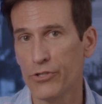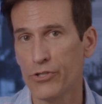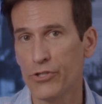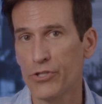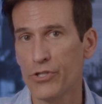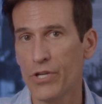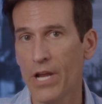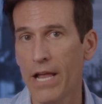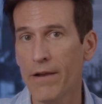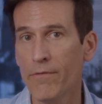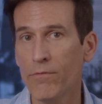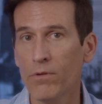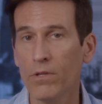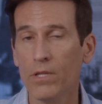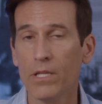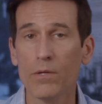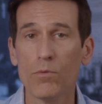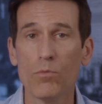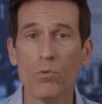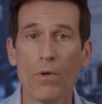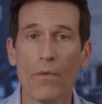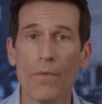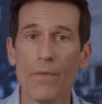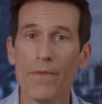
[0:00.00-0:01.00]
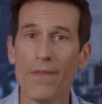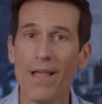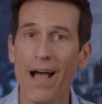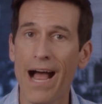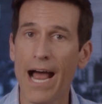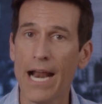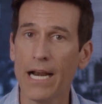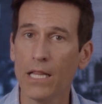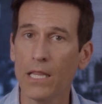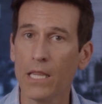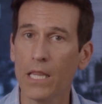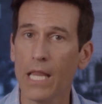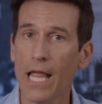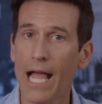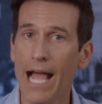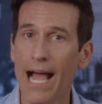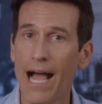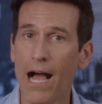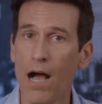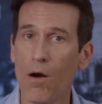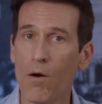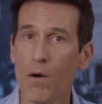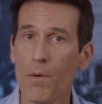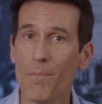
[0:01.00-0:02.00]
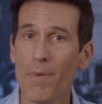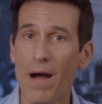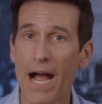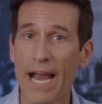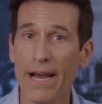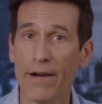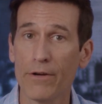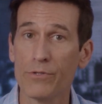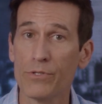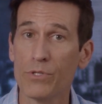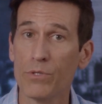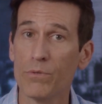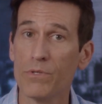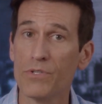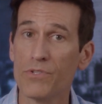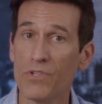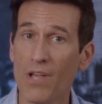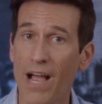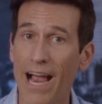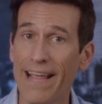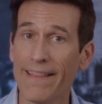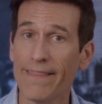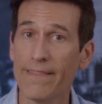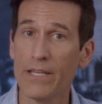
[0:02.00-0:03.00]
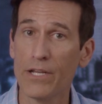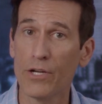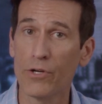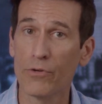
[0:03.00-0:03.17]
generally will not allow a buyer to assign the